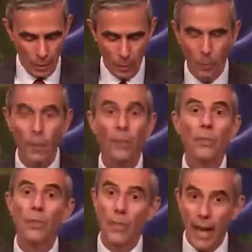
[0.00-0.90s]

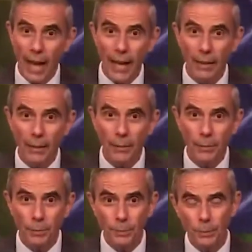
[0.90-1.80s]
With that,
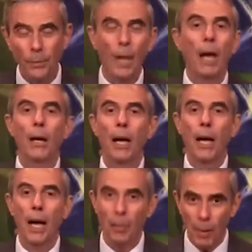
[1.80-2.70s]

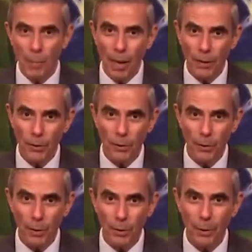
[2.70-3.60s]
happy
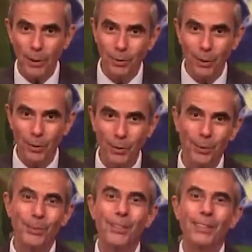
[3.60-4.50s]
Passover to all those who
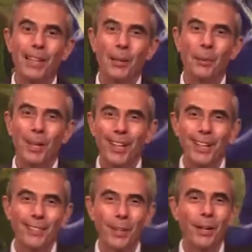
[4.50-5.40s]
are celebrating
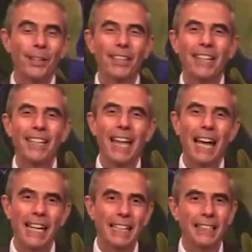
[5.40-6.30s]
this holiday.
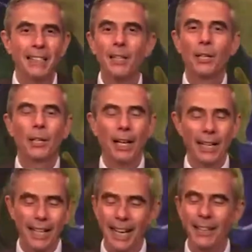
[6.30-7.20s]
And
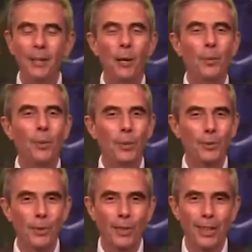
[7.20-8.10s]
again, hope you'll
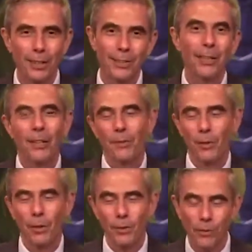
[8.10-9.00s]
join us for
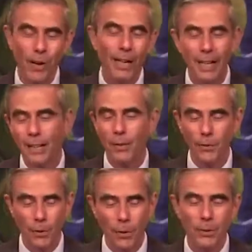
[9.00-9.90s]
Good Friday and, of
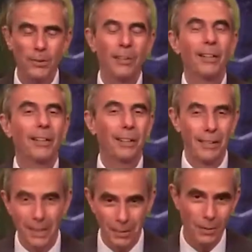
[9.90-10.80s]
course, on
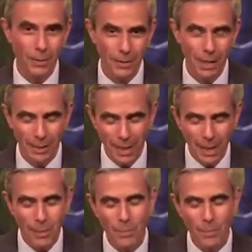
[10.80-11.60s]
Easter Sunday.